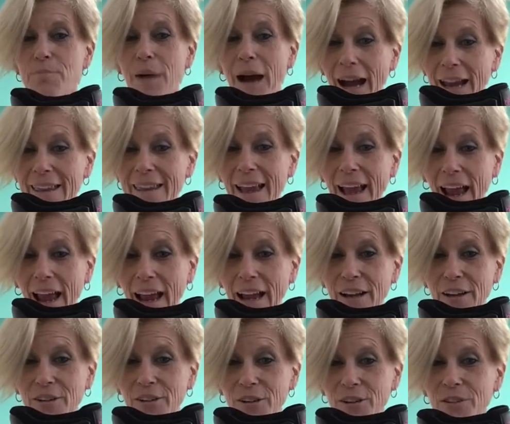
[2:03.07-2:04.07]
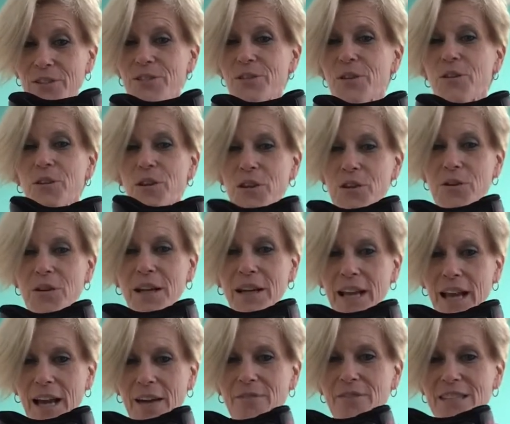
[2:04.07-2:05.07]
by the ankle so that you
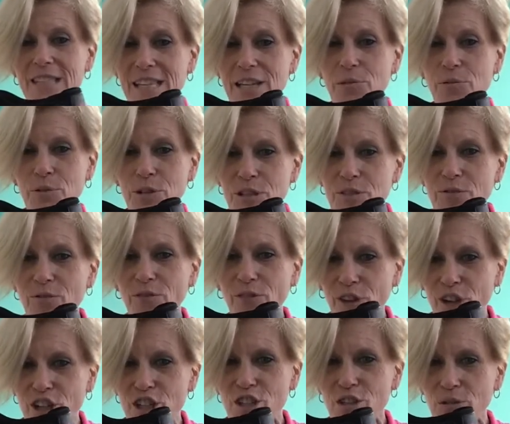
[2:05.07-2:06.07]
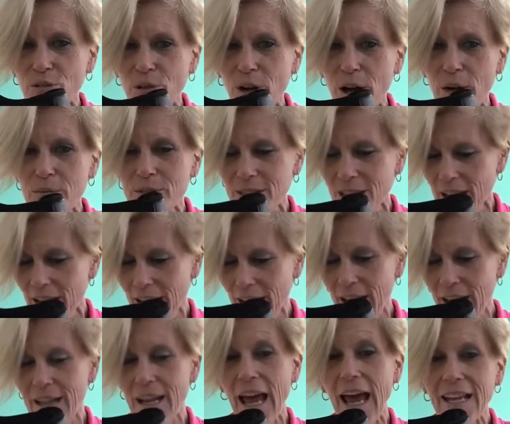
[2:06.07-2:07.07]
can have decreased friction rubs
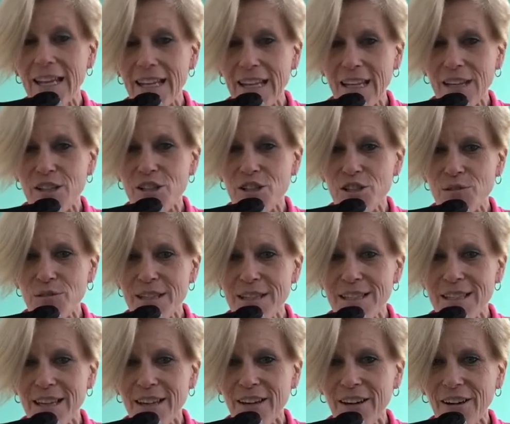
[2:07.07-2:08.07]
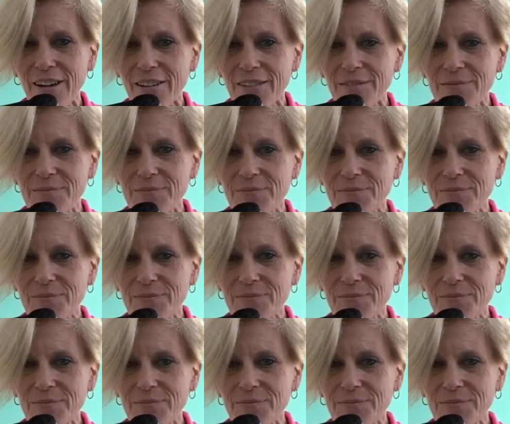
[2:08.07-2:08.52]
and any injuries there.